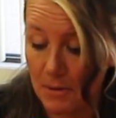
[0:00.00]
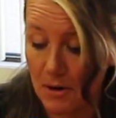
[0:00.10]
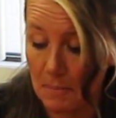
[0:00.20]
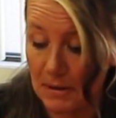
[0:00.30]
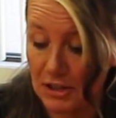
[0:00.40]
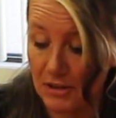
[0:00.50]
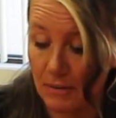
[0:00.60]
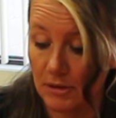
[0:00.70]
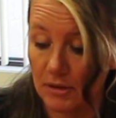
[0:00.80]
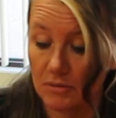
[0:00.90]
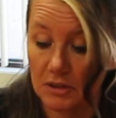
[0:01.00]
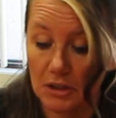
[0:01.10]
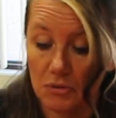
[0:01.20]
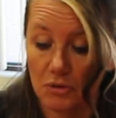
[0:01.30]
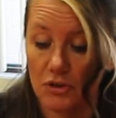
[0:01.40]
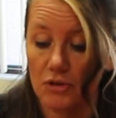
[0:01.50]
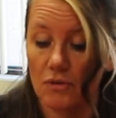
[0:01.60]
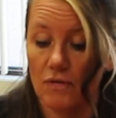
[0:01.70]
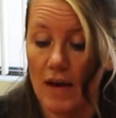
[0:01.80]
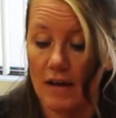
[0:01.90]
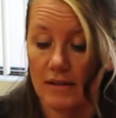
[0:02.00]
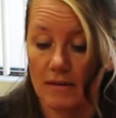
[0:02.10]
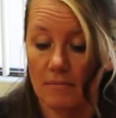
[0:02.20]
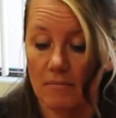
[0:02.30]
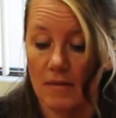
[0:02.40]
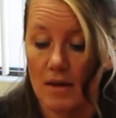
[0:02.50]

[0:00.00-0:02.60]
I bet you that would look really cool too if you had some